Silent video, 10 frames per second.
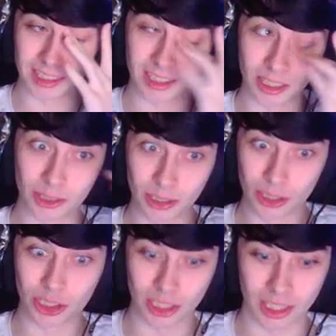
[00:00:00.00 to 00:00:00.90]
too
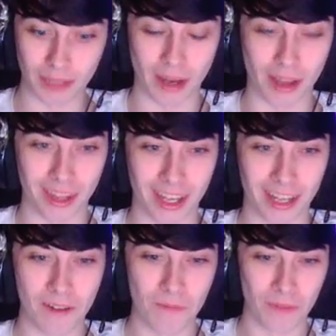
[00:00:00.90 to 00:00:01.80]
shook about
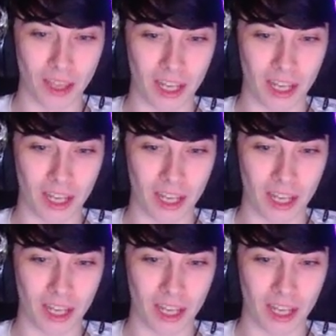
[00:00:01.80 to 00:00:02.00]
that. I